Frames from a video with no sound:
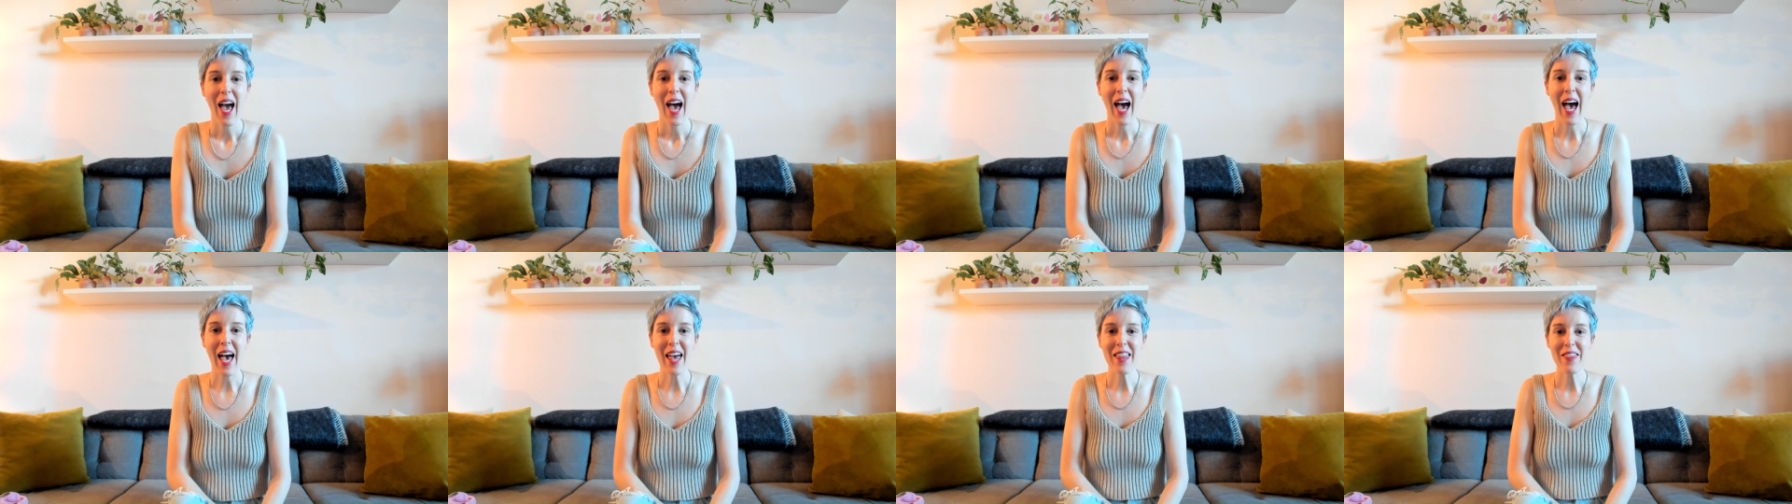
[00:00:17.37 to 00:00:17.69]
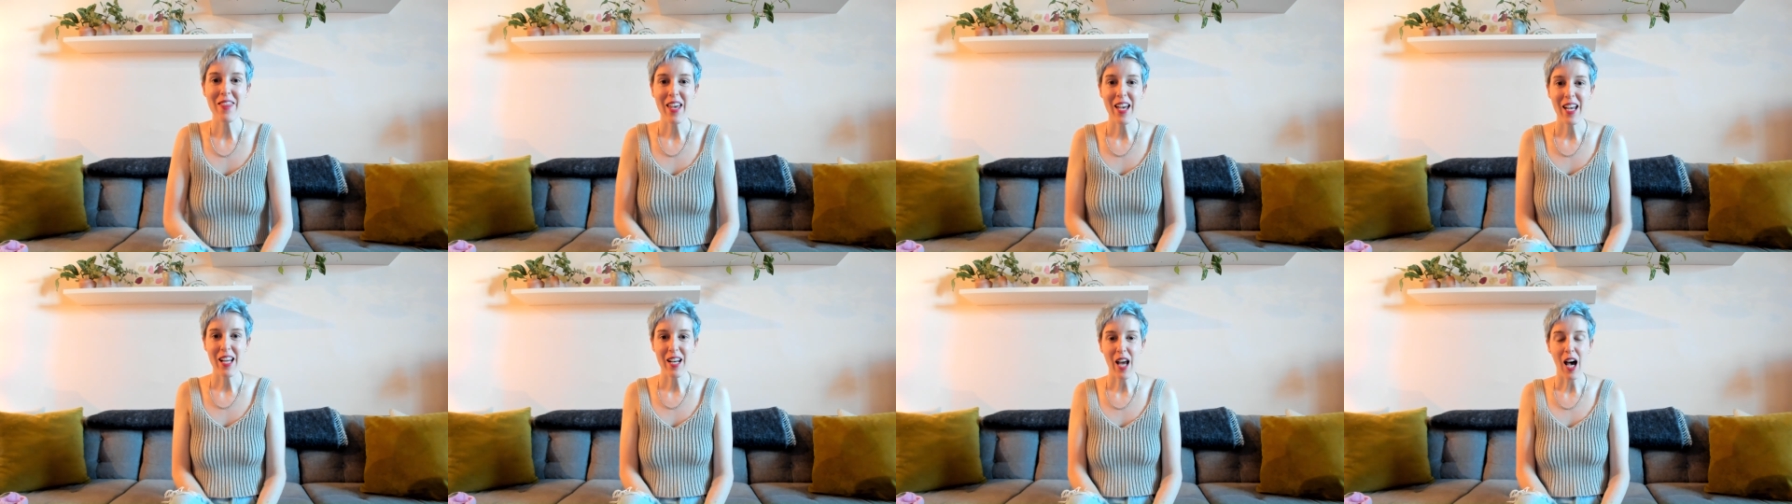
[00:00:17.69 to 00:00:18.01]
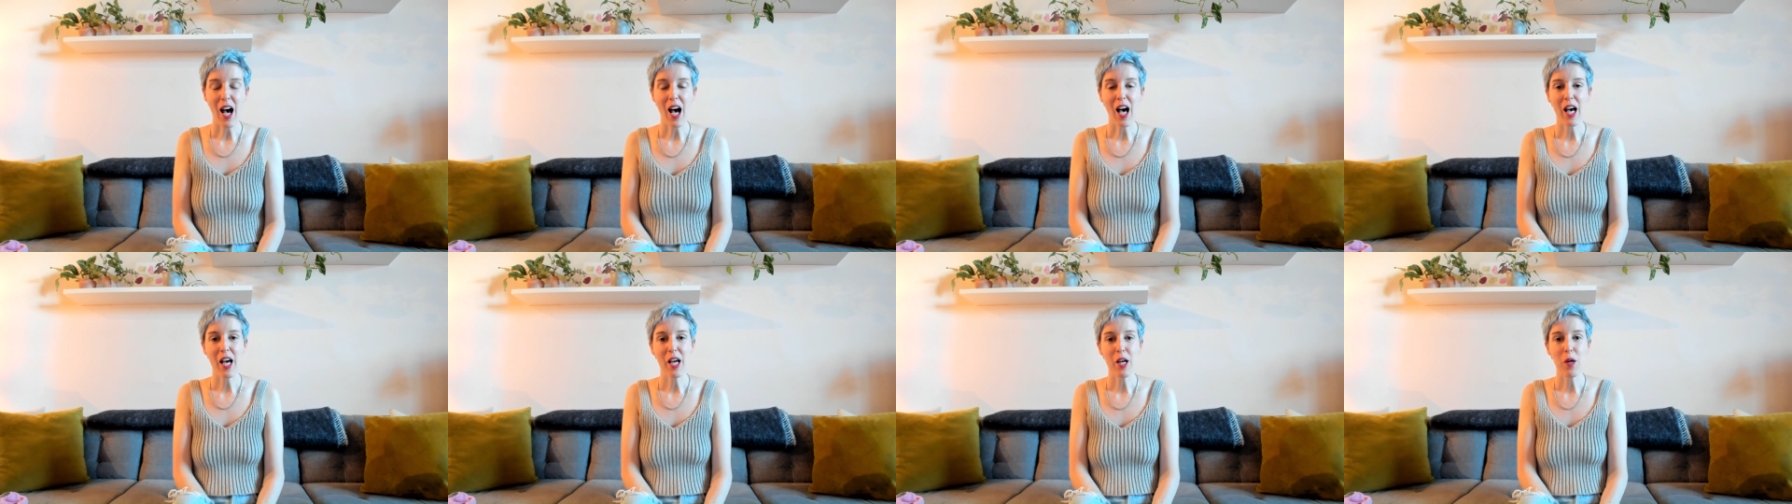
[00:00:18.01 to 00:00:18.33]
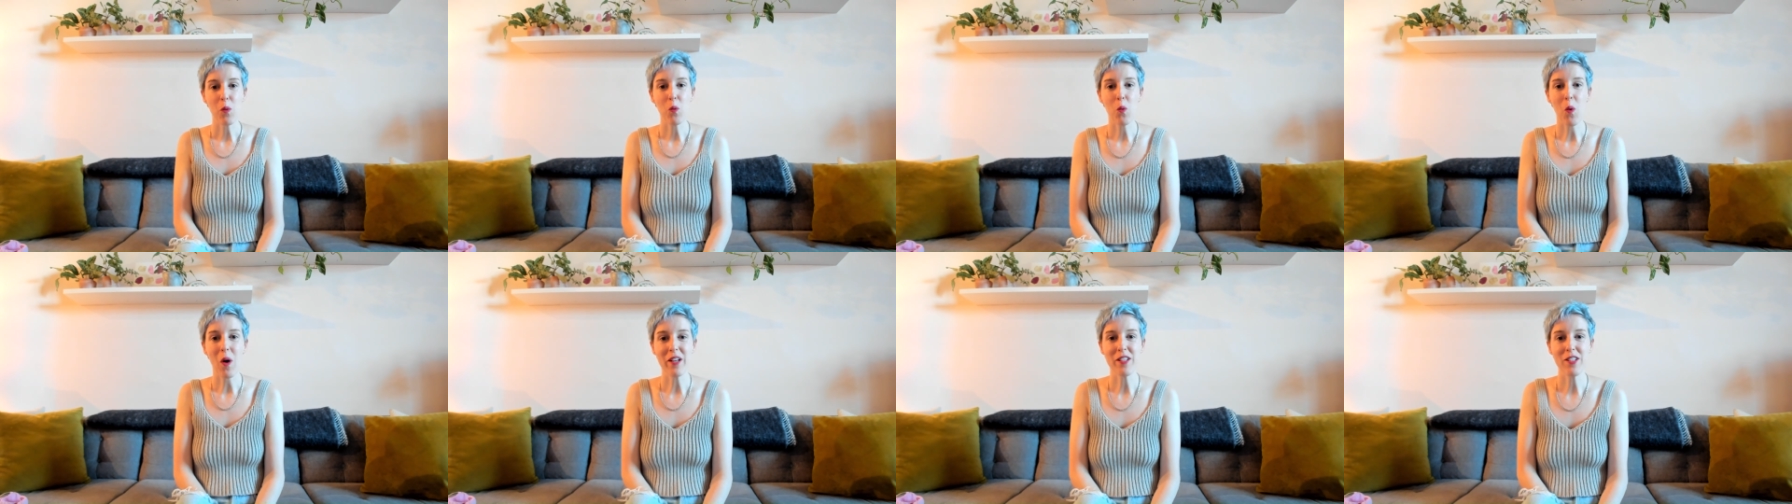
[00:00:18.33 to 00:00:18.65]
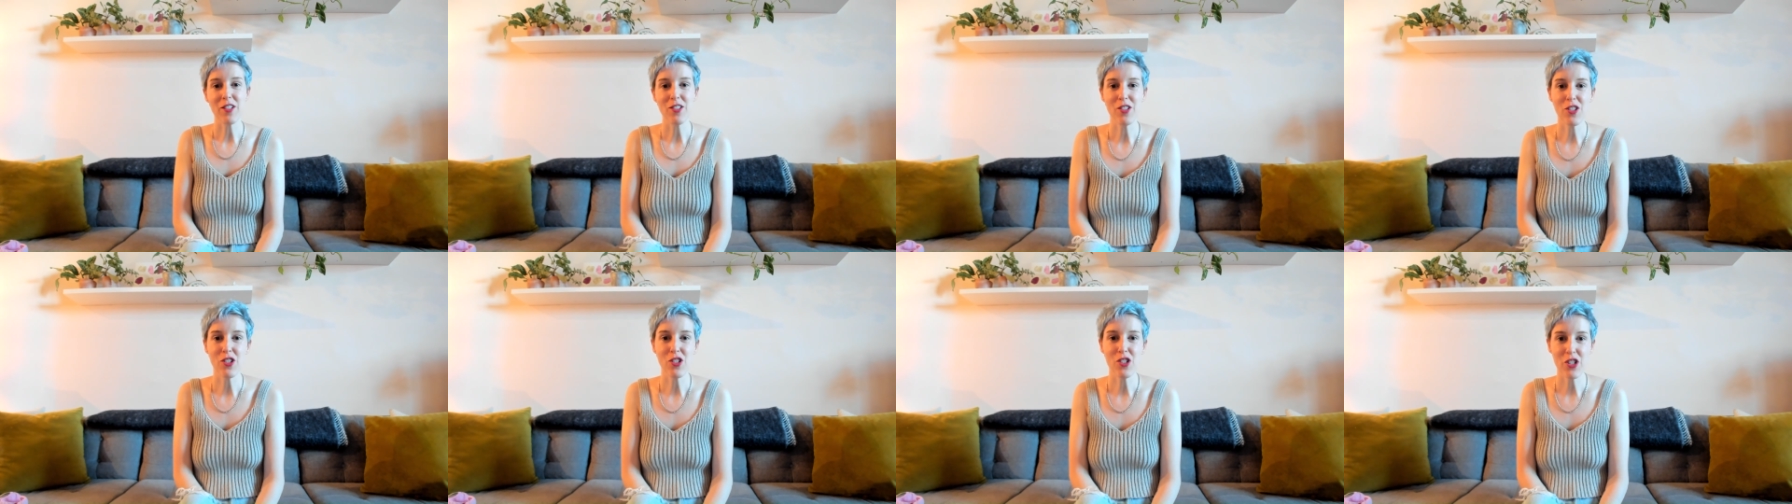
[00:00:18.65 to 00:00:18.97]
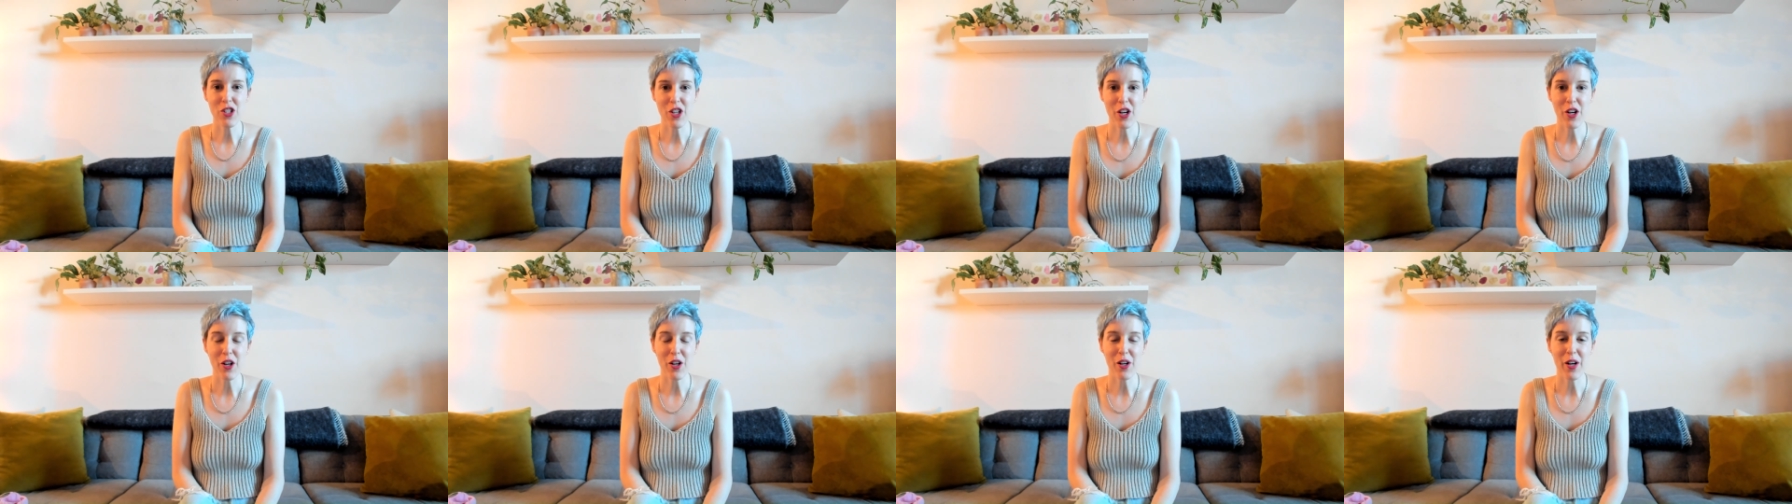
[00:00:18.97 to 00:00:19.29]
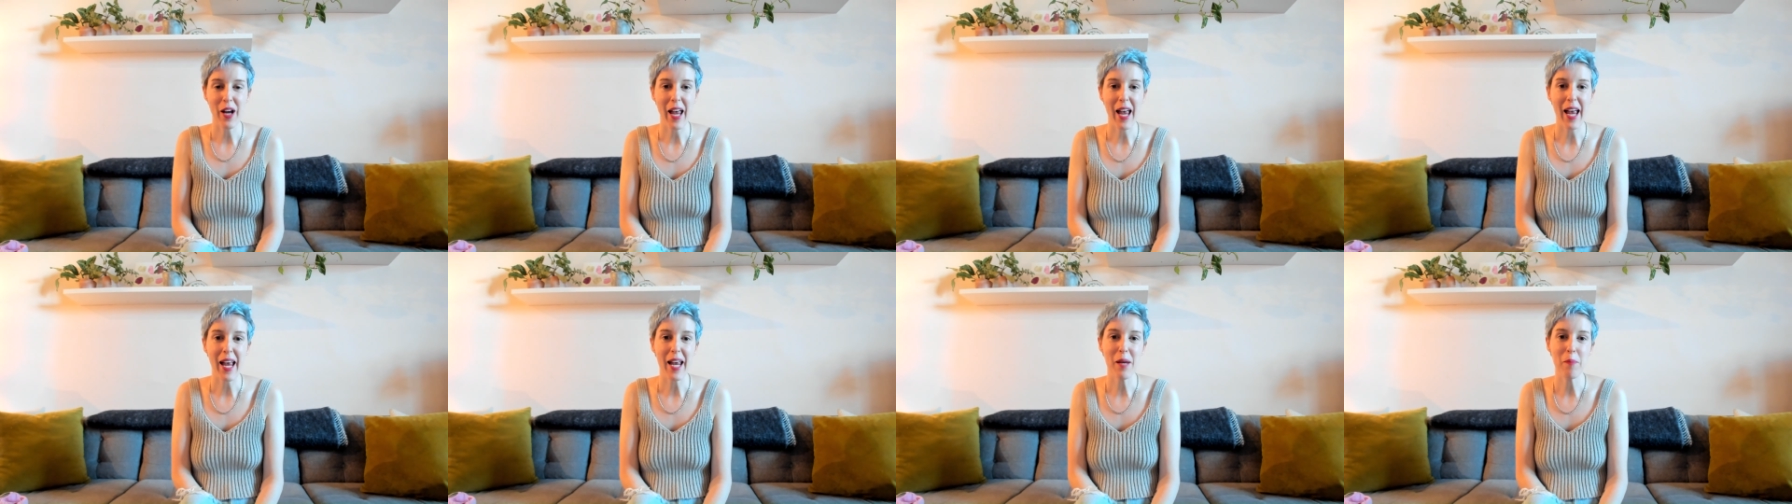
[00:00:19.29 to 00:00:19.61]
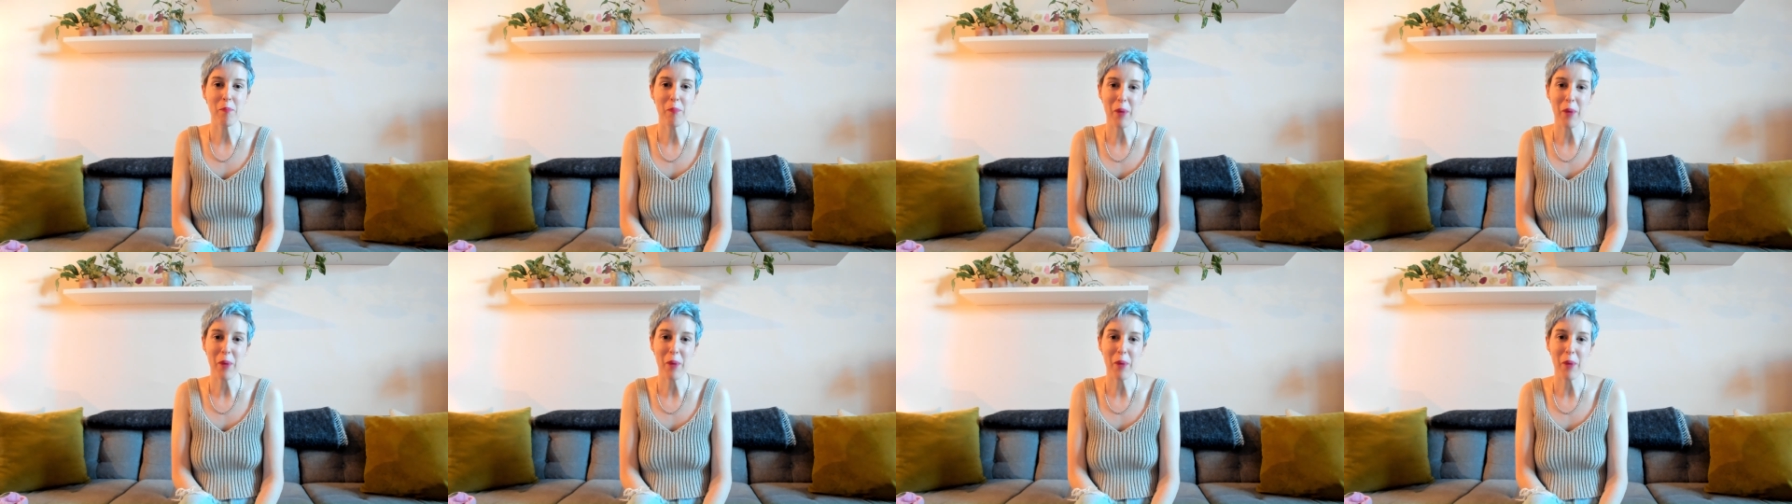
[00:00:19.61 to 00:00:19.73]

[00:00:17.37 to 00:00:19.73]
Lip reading: And then I wanted to share a